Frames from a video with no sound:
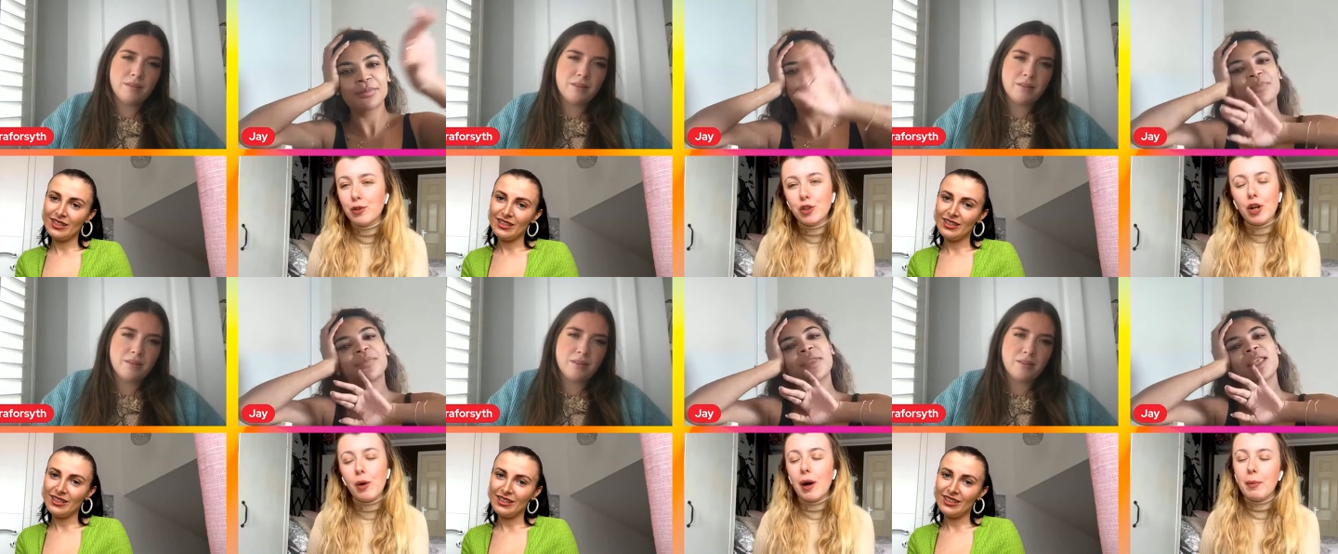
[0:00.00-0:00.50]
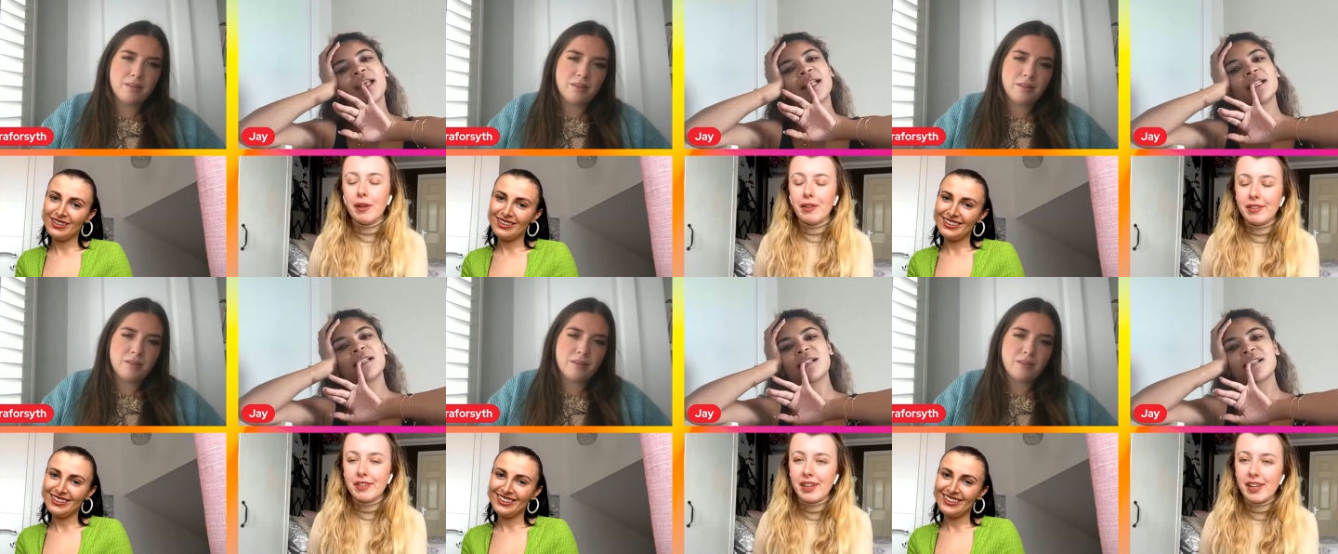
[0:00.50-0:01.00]
Speaker 1: would you go up
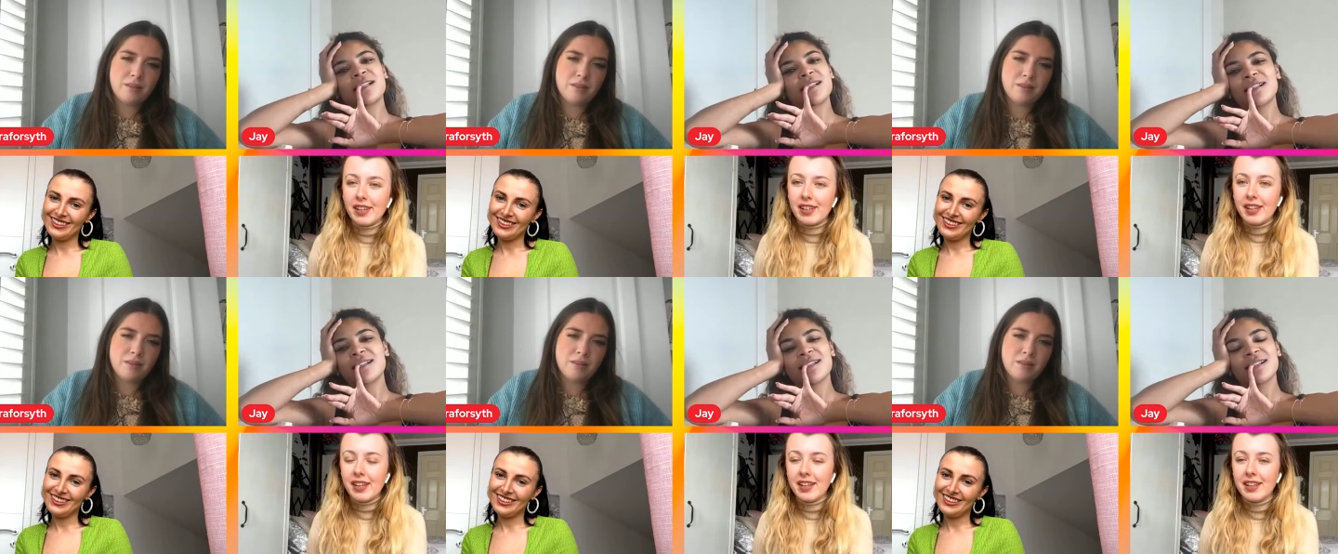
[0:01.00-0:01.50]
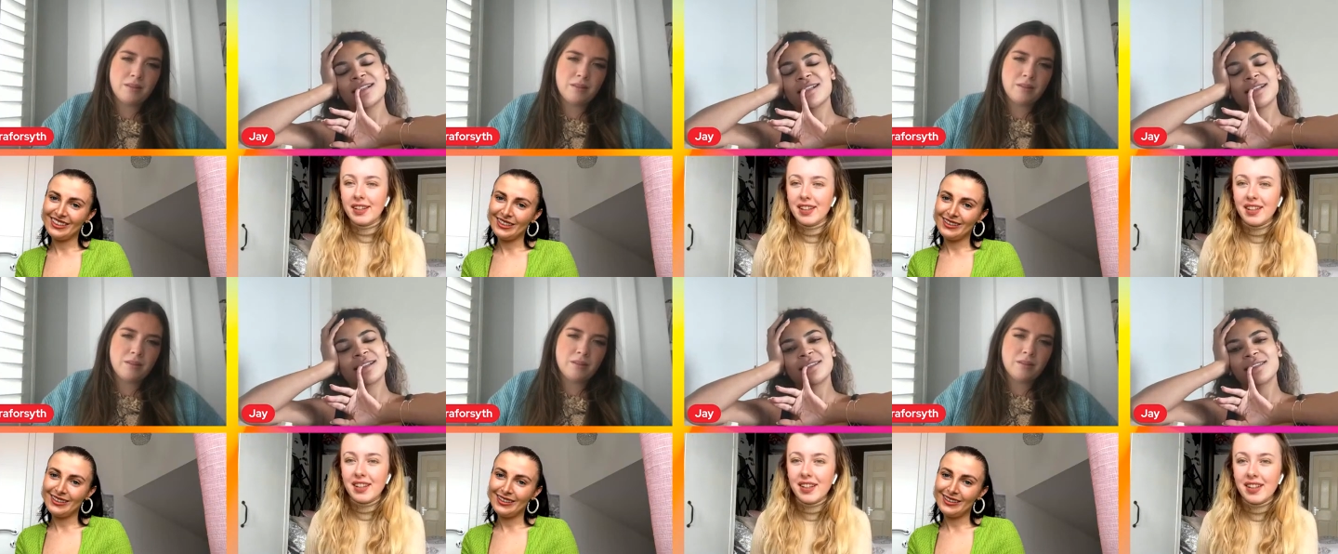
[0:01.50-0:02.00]
there and see?
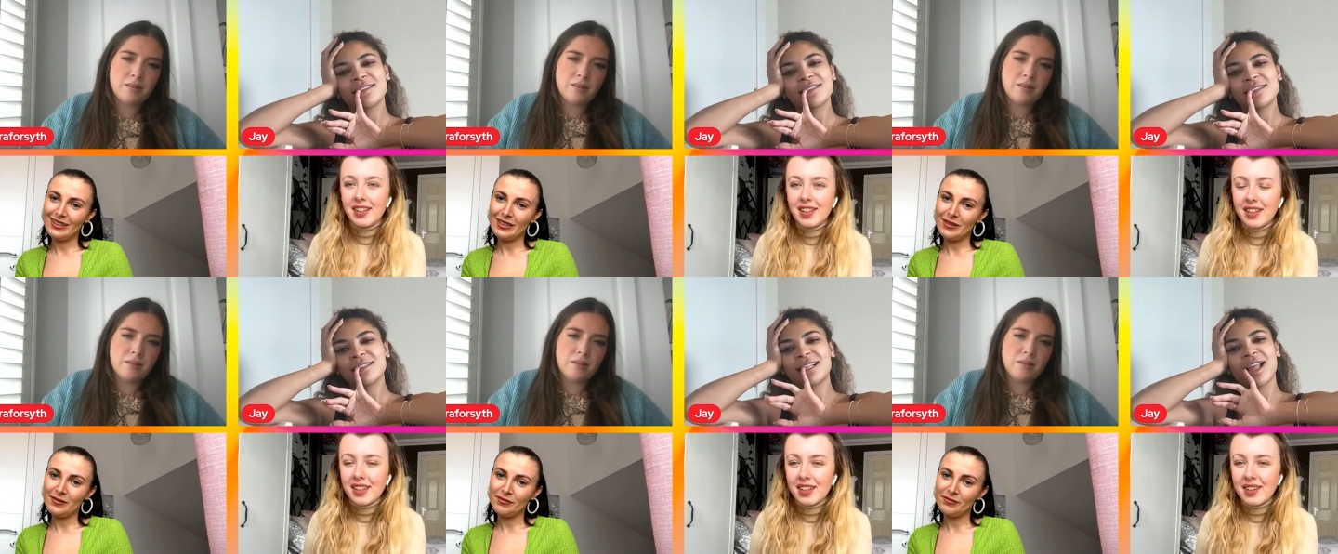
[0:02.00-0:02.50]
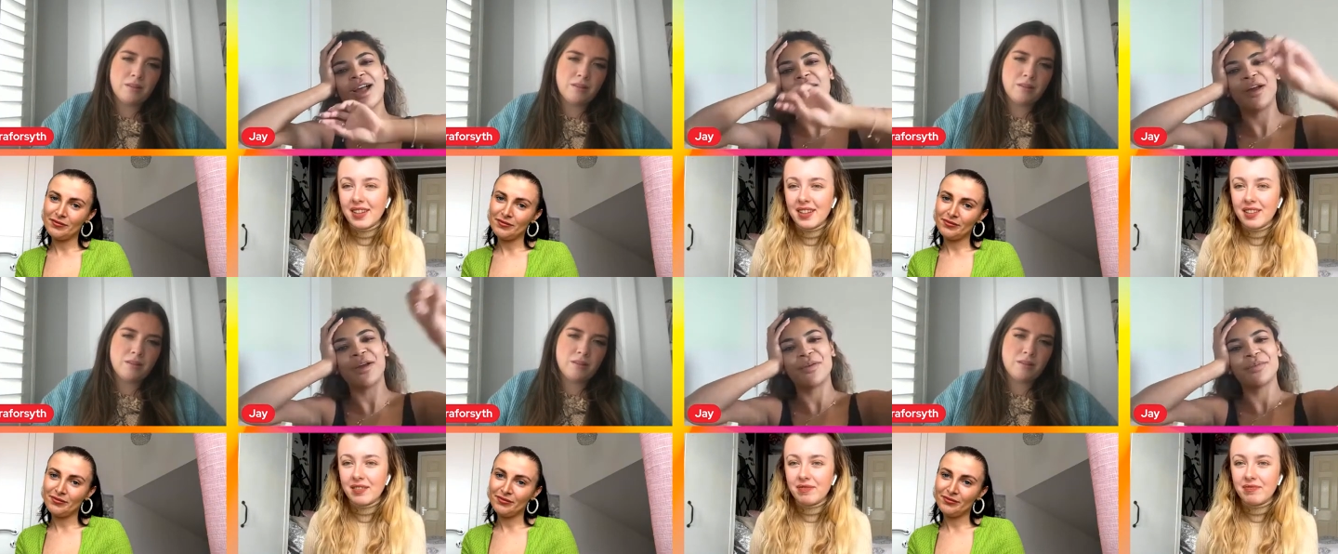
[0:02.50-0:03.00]
Speaker 2: No,
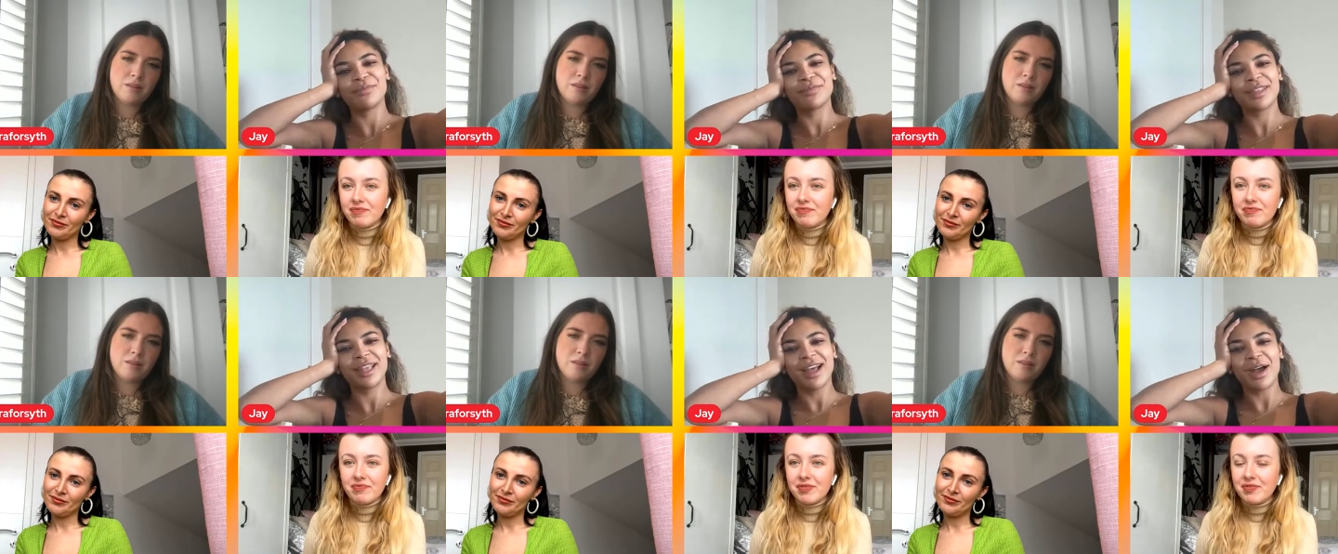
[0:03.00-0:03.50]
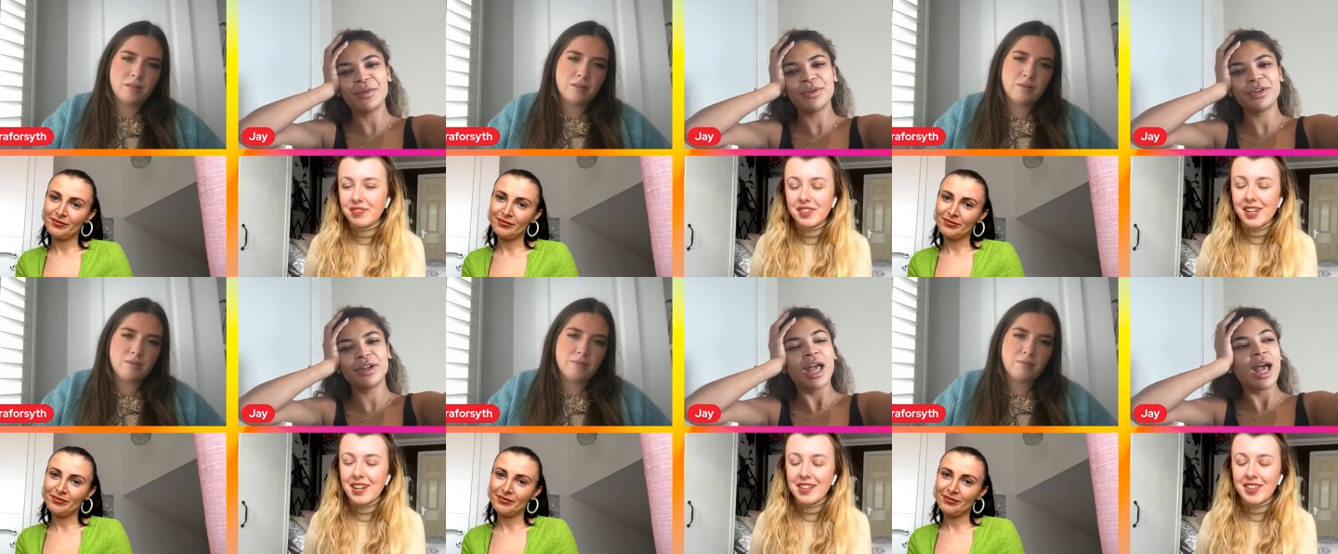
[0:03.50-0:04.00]
I
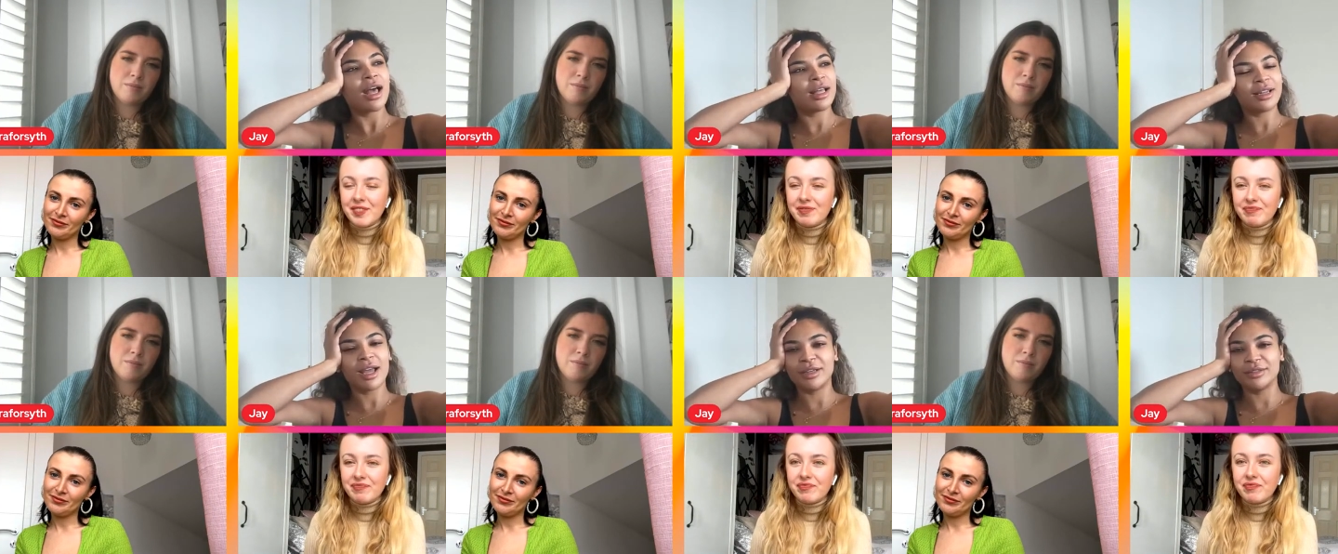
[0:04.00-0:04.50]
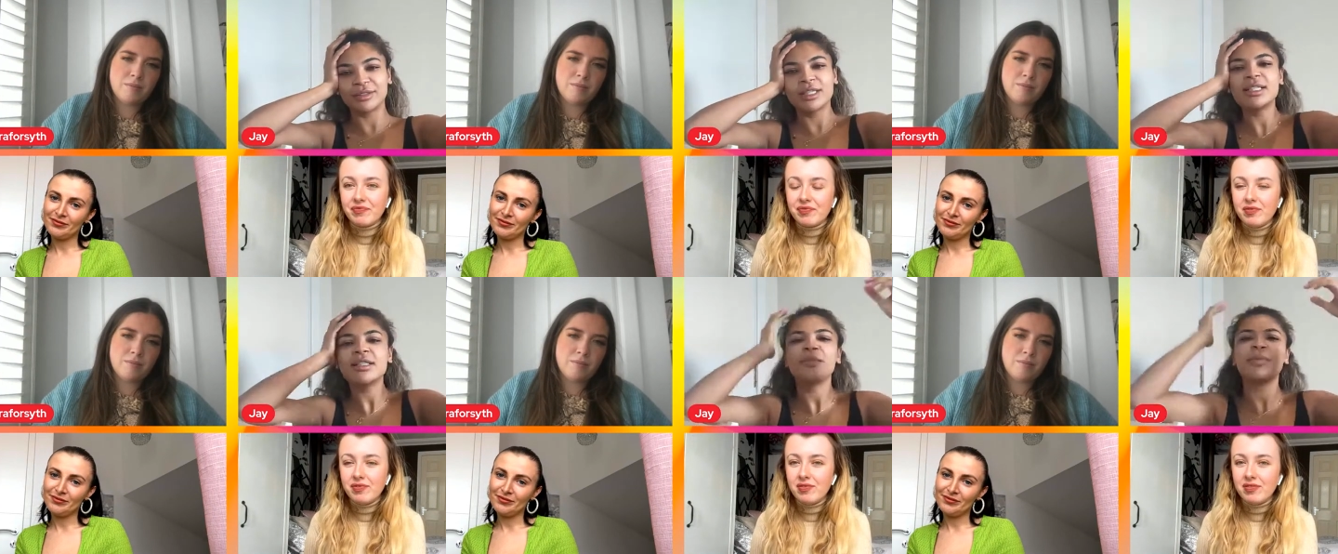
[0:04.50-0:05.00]
wouldn't. No,
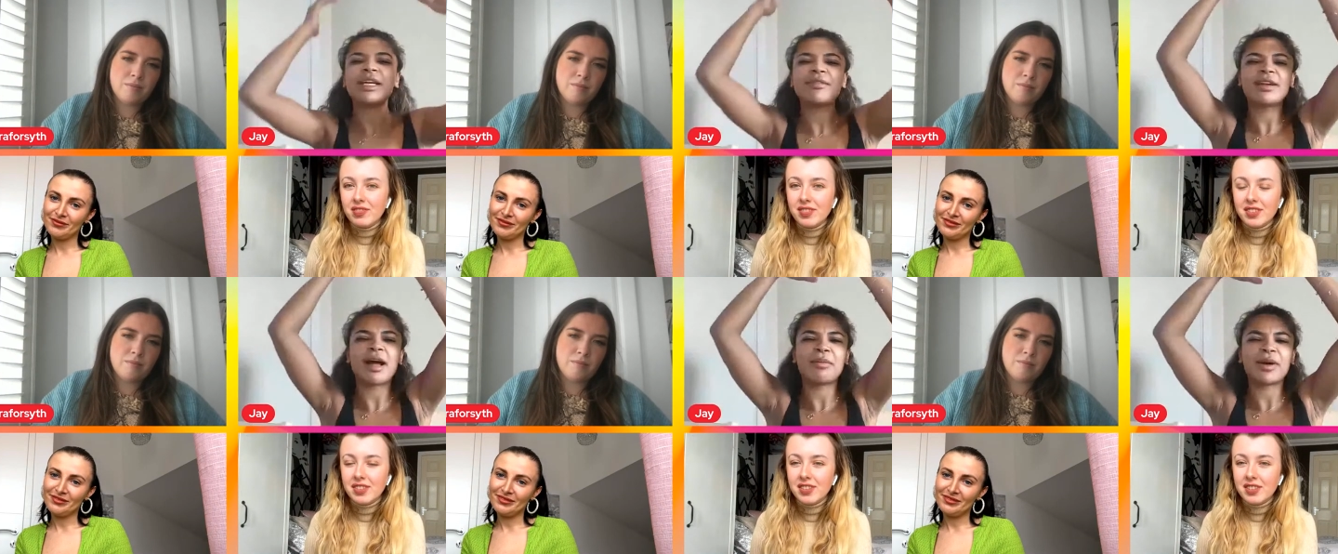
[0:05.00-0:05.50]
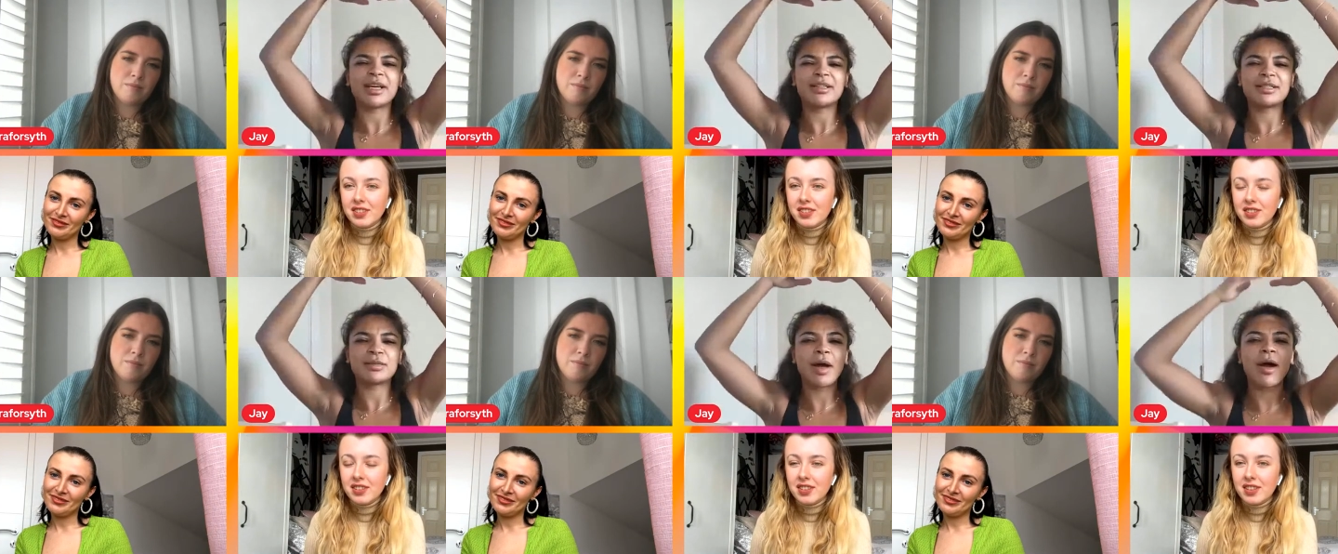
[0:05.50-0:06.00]
because of the breathing apparatus
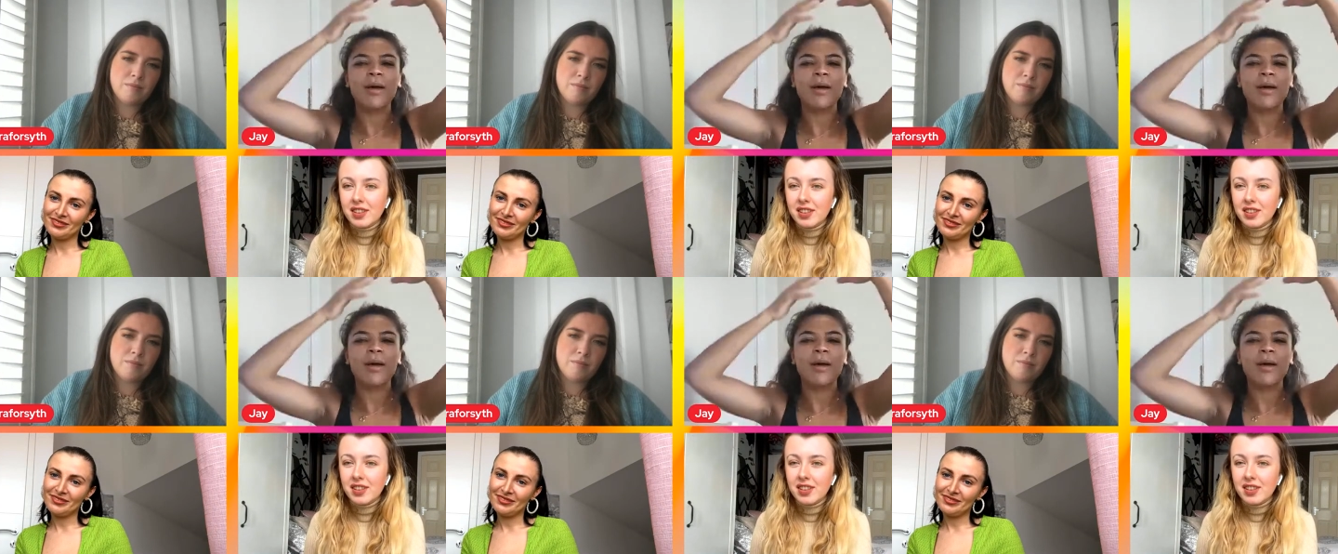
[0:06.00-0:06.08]
as well. I